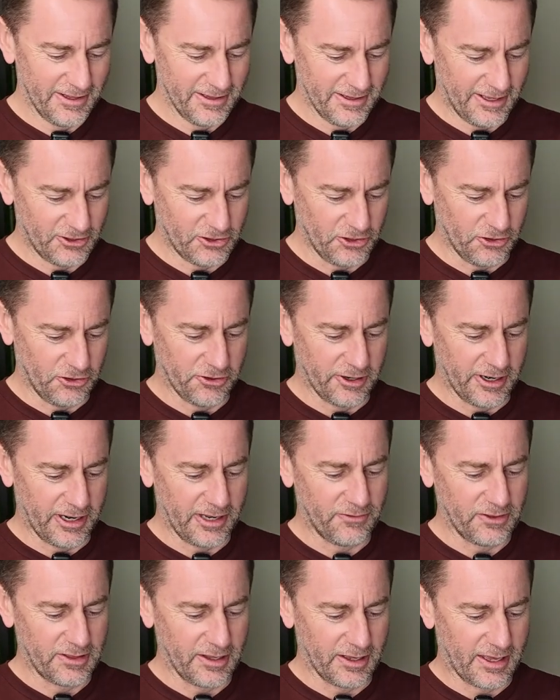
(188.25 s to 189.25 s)
Like, dude, you're not
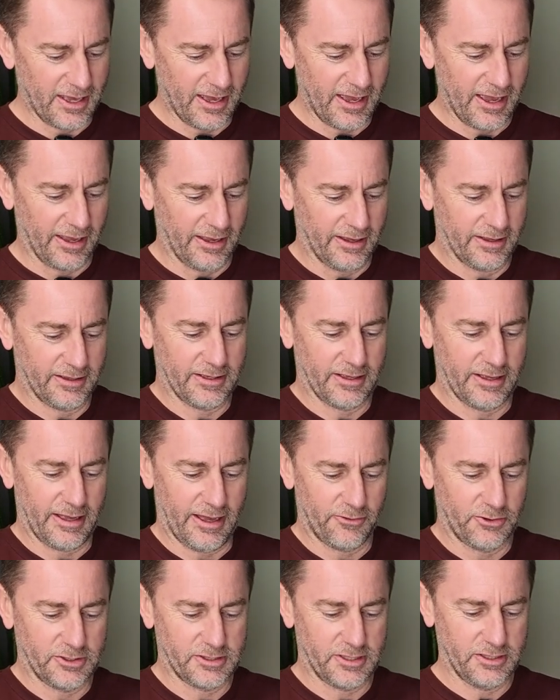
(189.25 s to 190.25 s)
even the king.
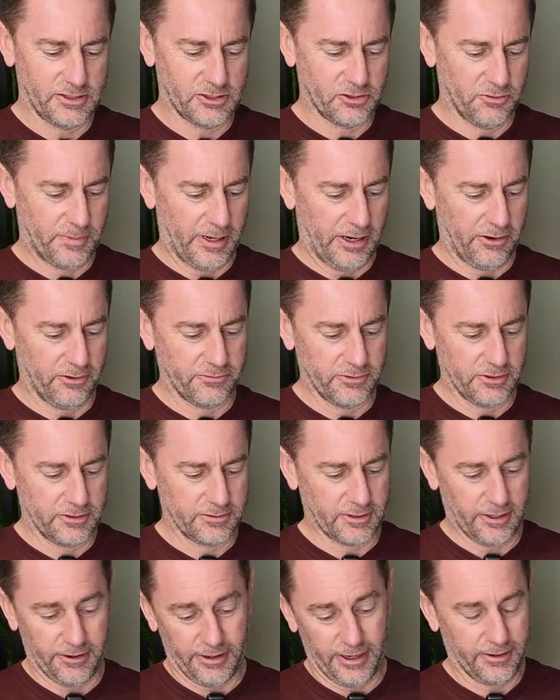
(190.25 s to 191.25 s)
How is he so powerful?
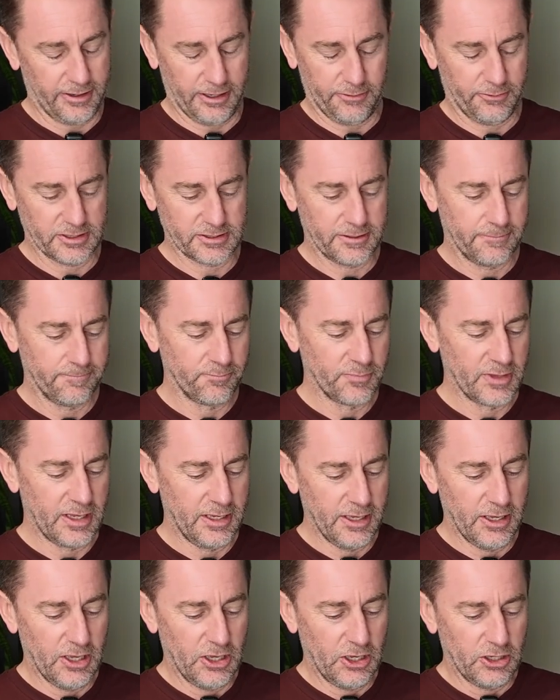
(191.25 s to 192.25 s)
All right, anyways.
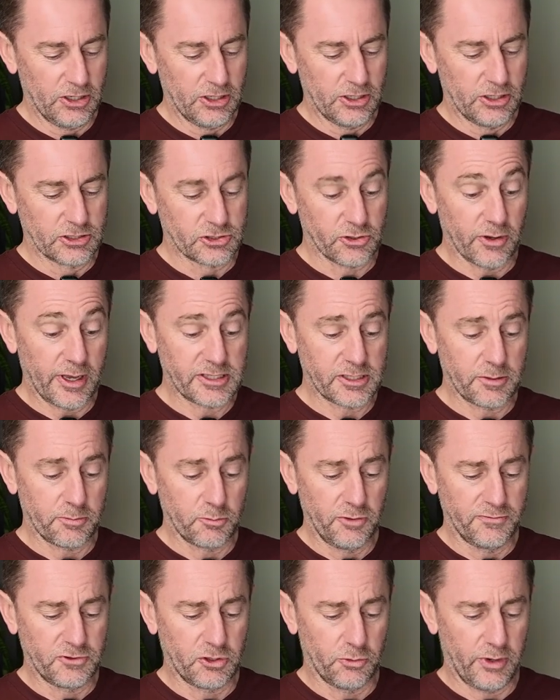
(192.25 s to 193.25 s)
So Isaac
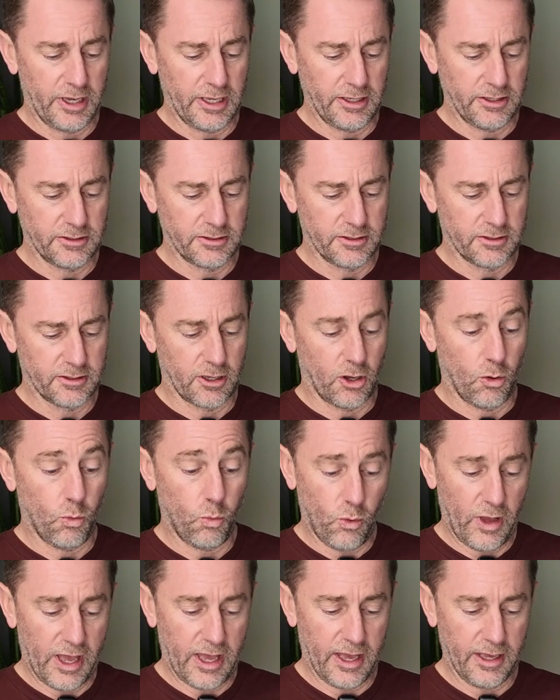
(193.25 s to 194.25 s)
moved away
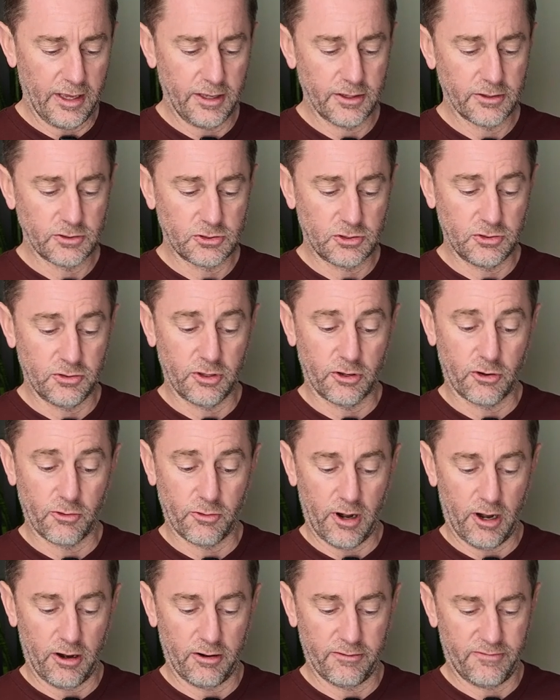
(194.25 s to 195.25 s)
to the
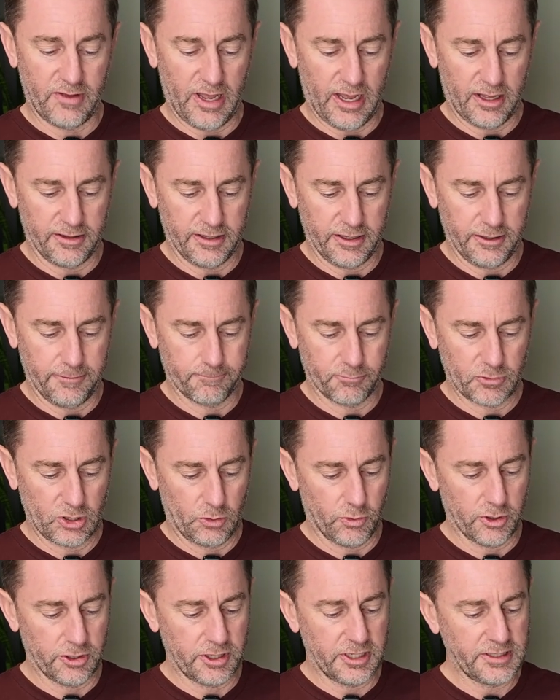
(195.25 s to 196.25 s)
Gerar Valley,
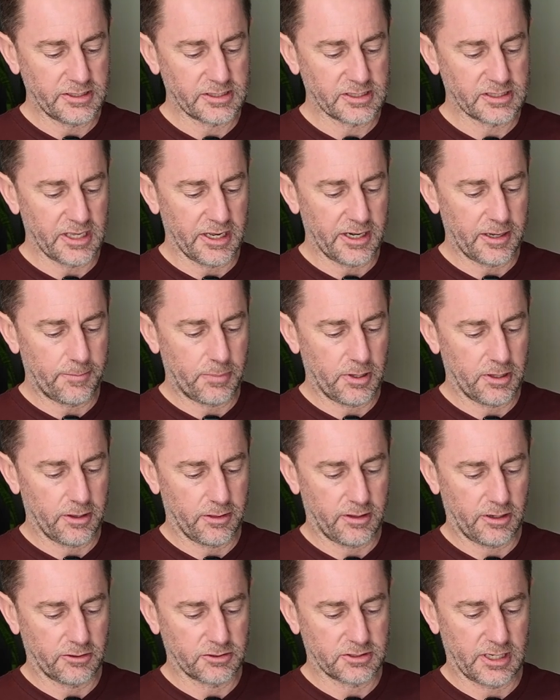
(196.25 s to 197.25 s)
where he set up
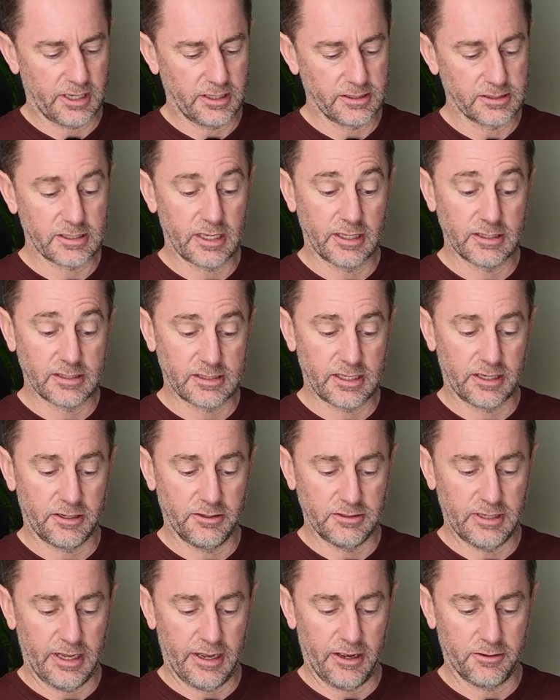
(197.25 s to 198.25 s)
their tents and
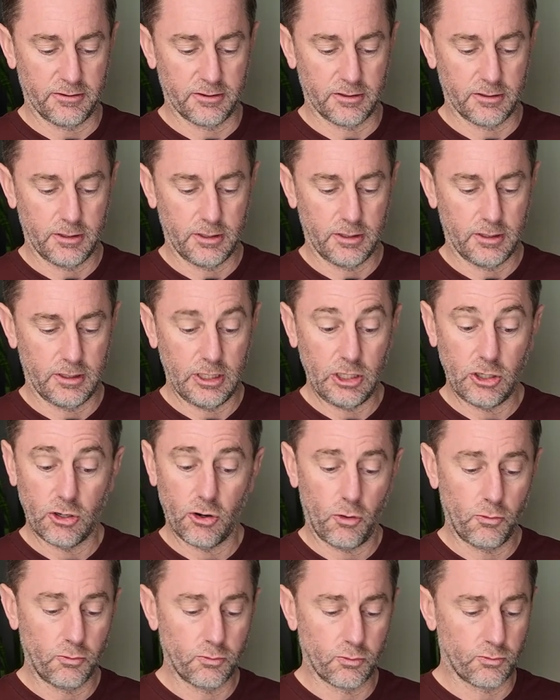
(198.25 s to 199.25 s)
settled down. He
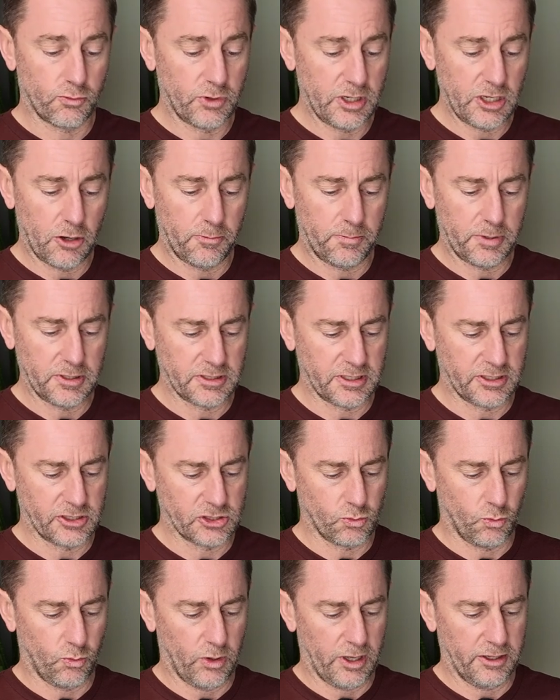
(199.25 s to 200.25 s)
reopened
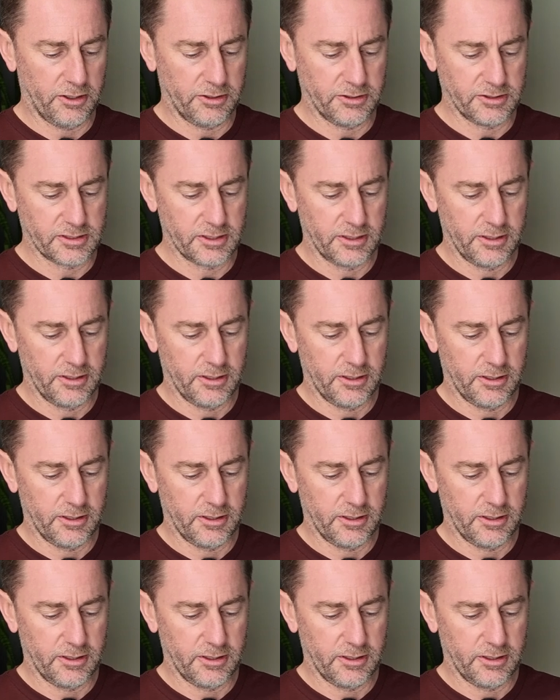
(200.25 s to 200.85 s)
the wells